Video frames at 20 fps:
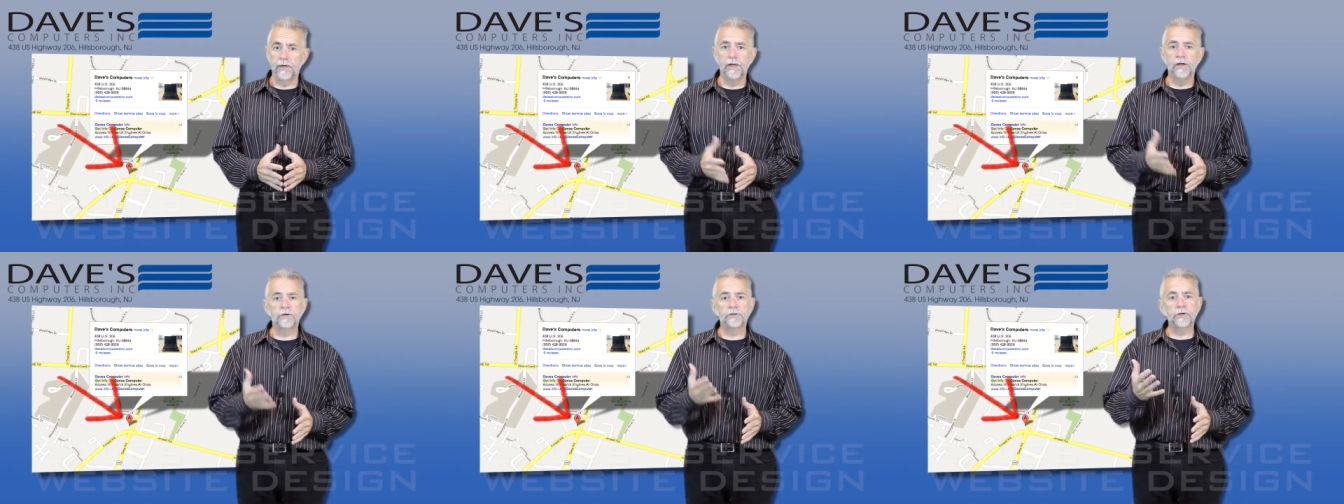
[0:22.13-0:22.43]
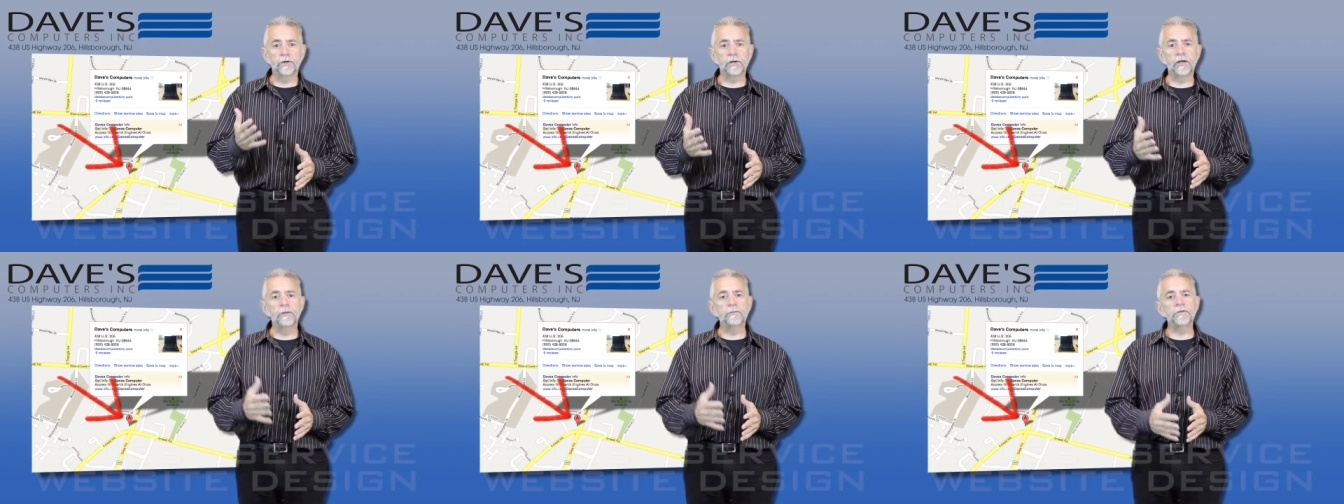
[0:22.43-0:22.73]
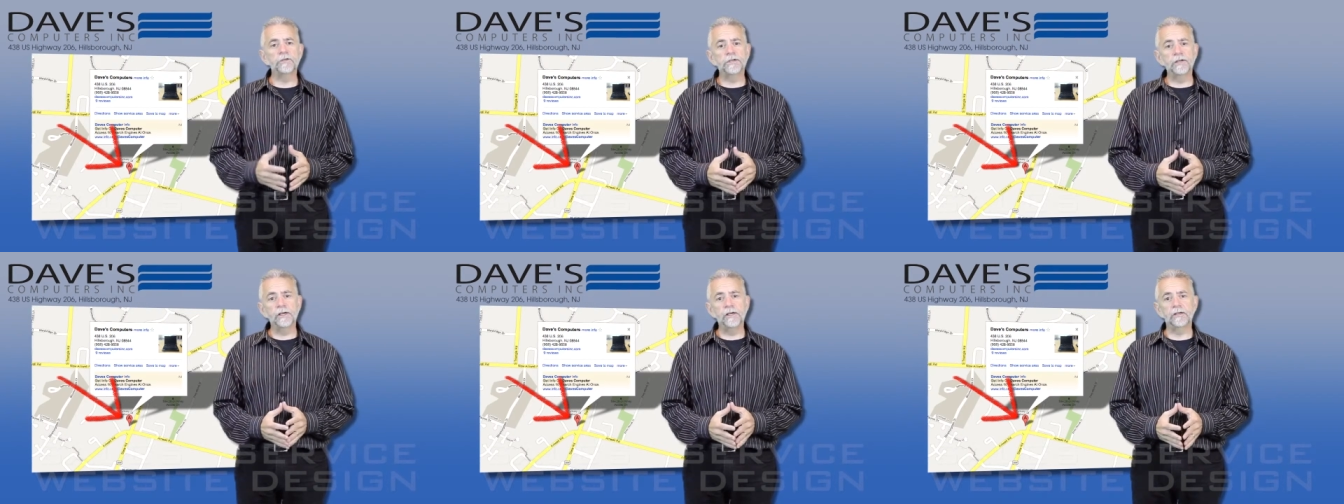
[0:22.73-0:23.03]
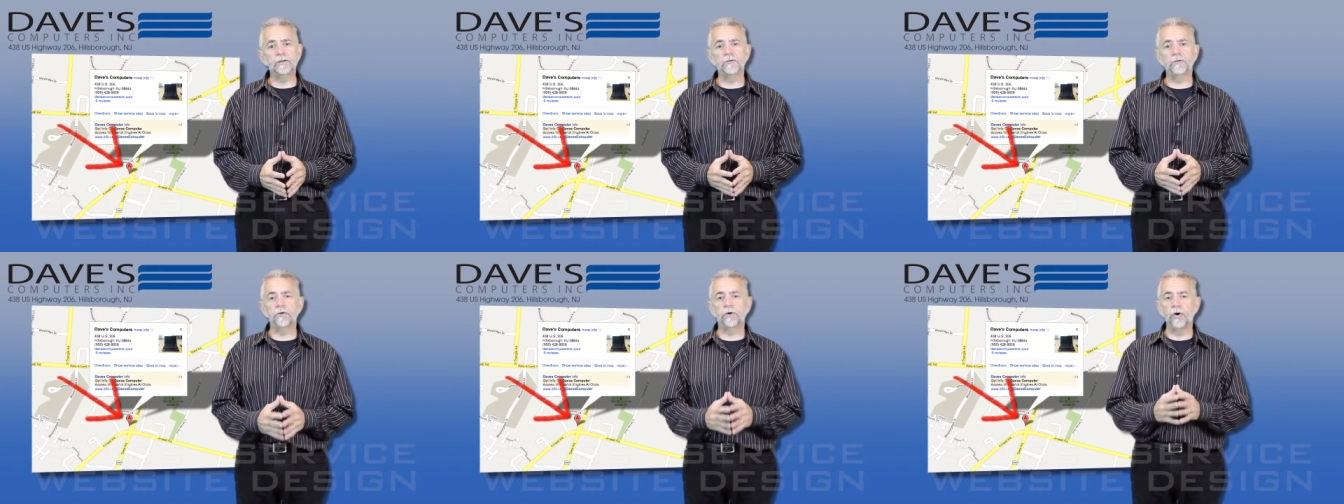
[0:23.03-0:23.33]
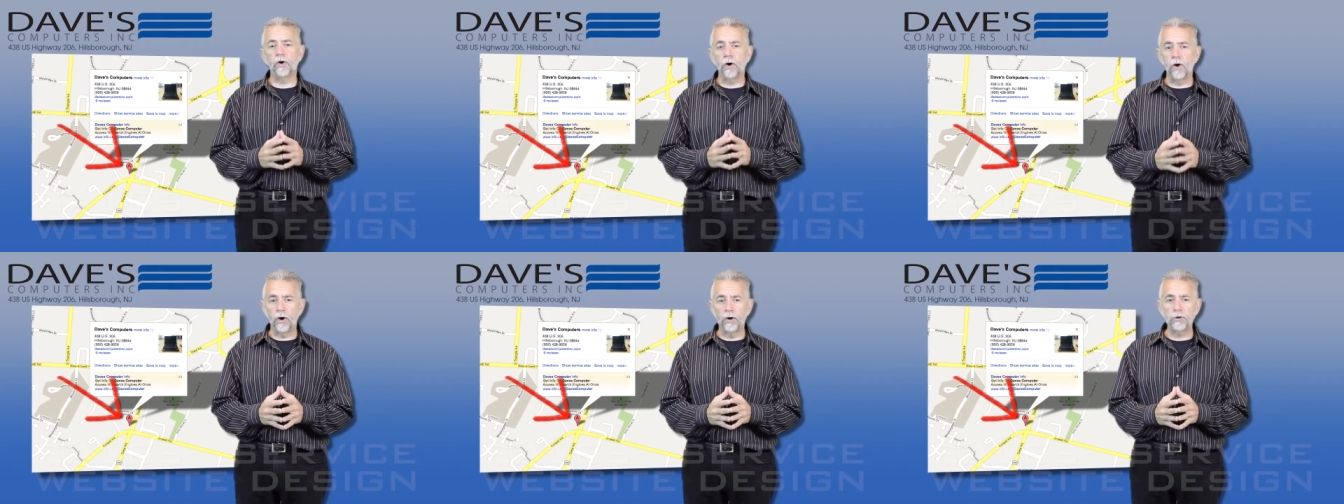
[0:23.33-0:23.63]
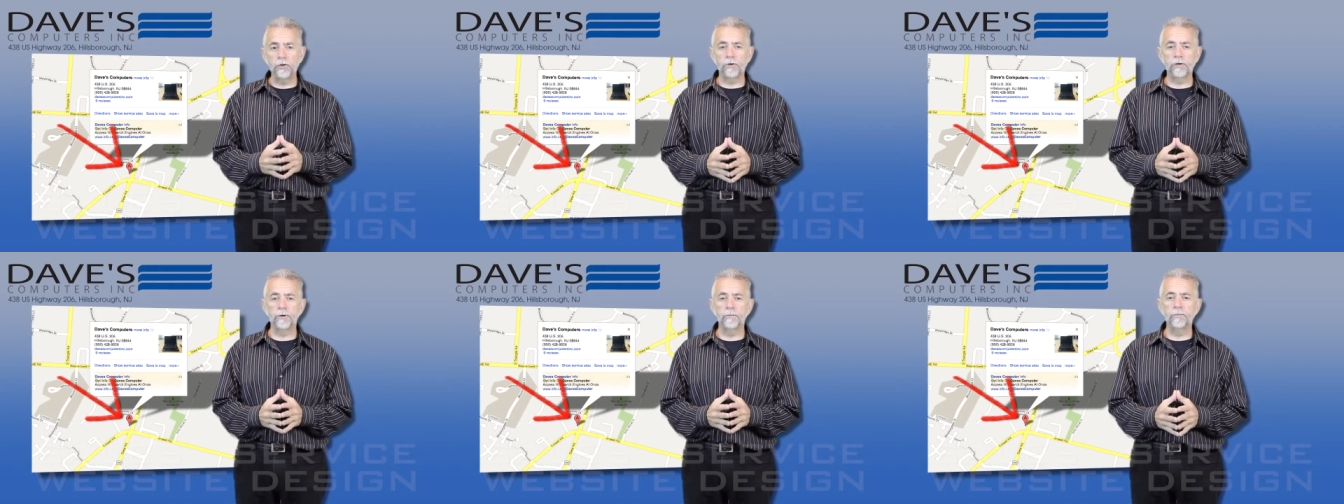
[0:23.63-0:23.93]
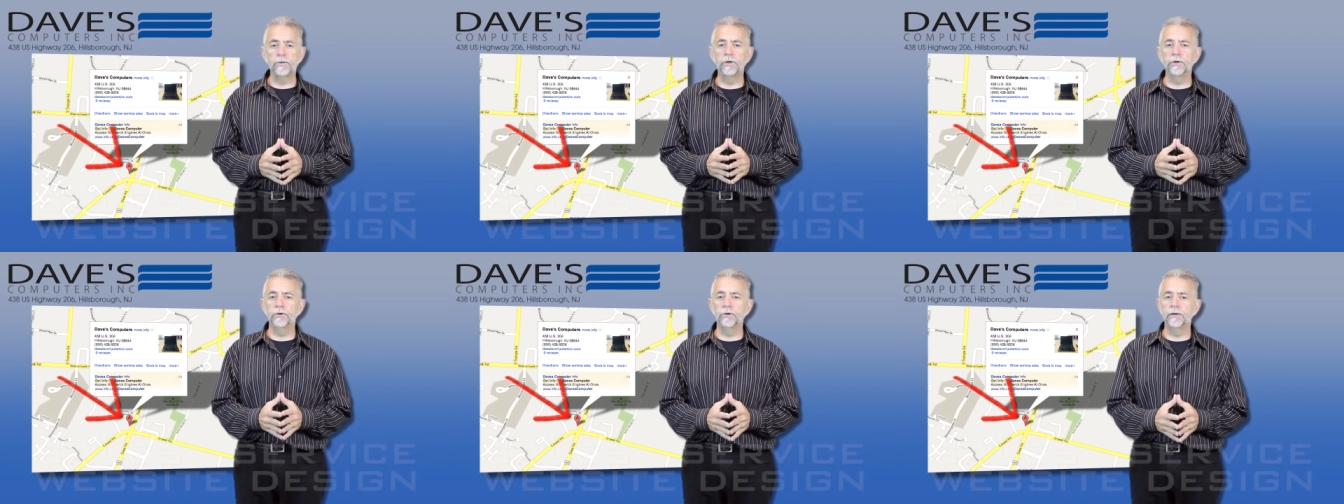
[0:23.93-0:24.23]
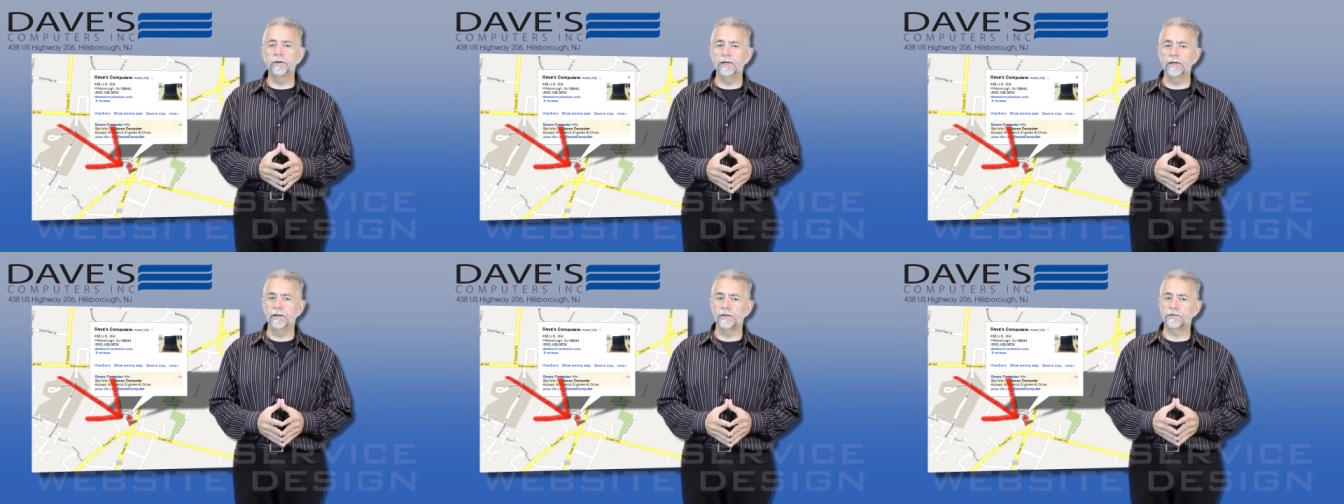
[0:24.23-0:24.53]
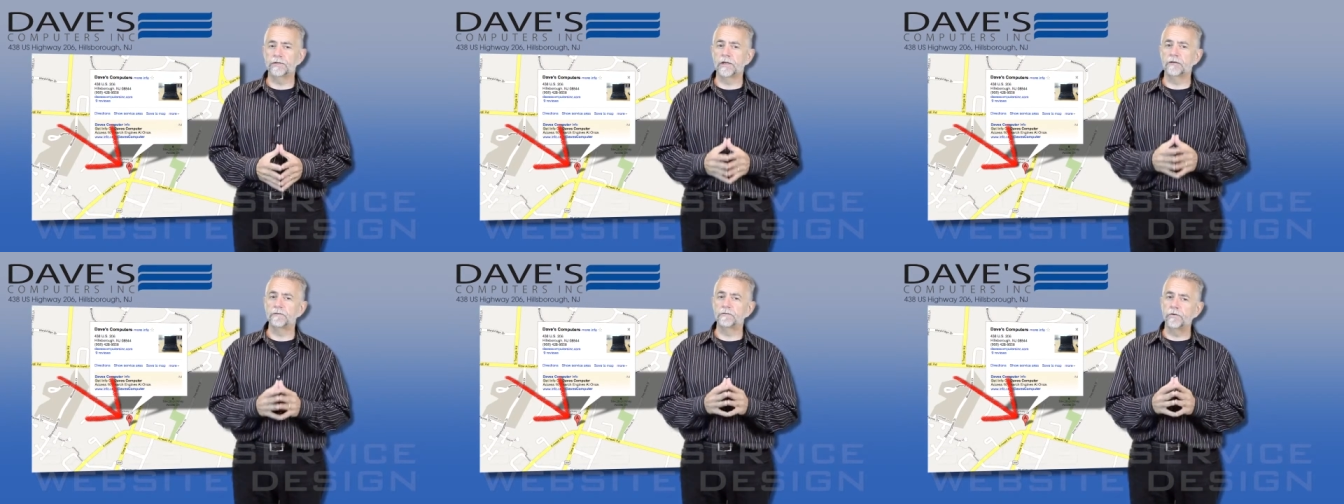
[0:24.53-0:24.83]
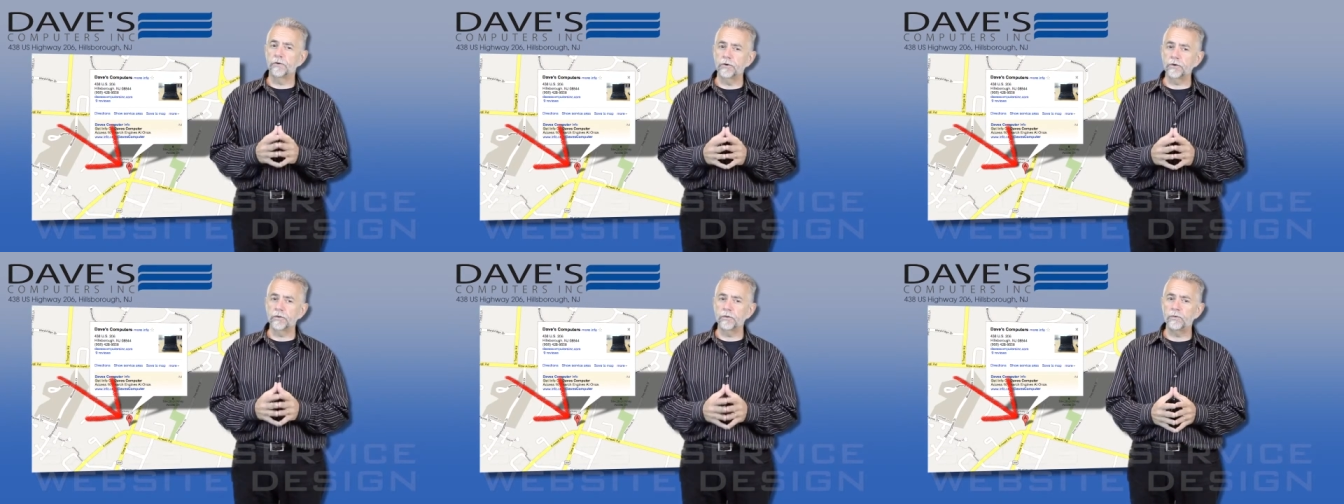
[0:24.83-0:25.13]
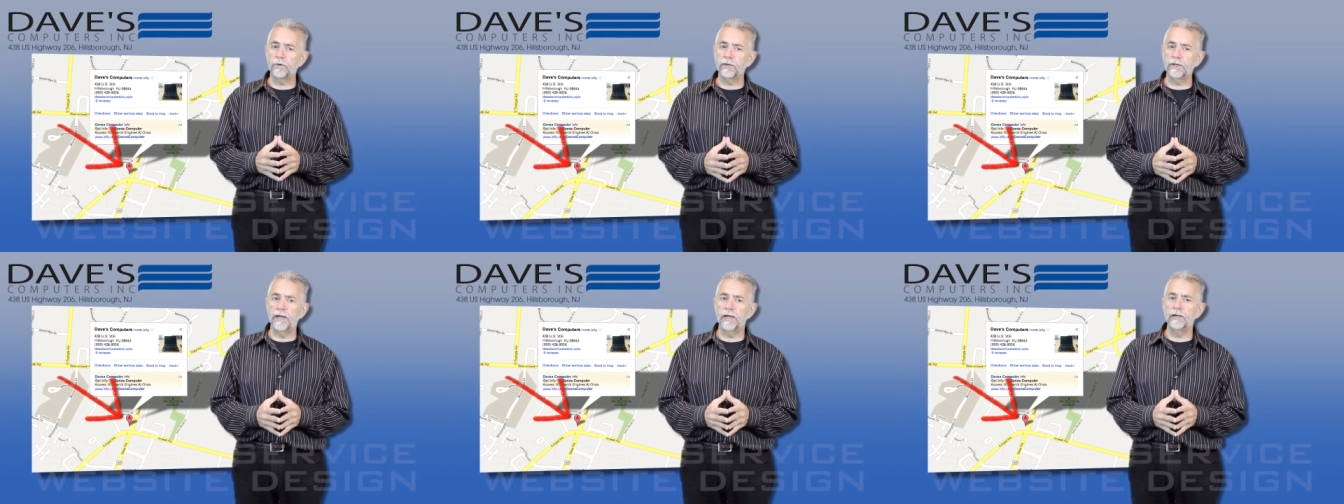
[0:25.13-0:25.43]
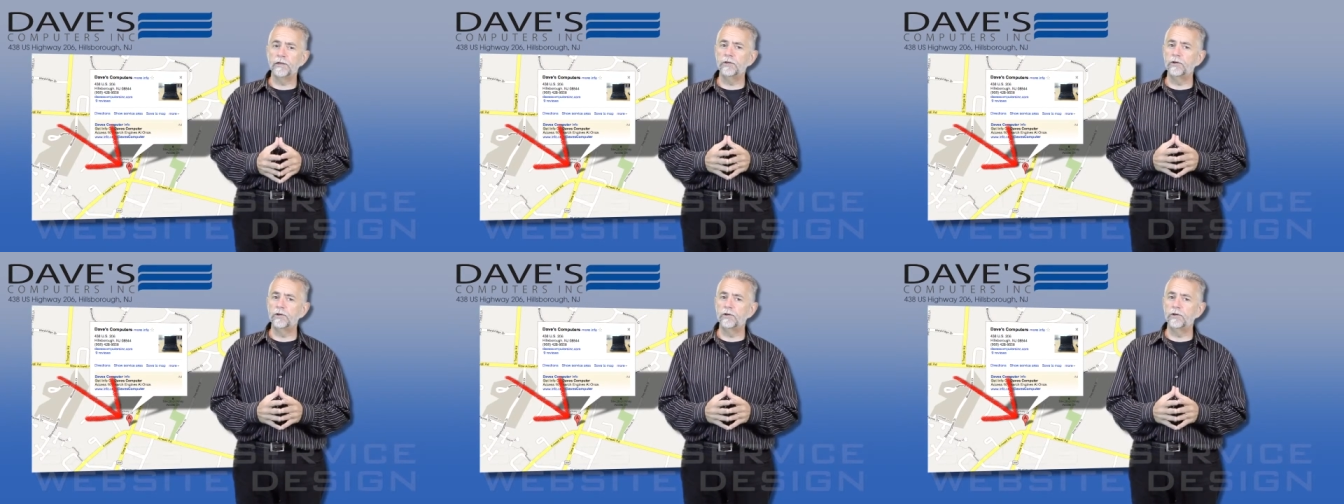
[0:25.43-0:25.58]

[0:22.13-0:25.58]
So come see us for all your computer needs at 438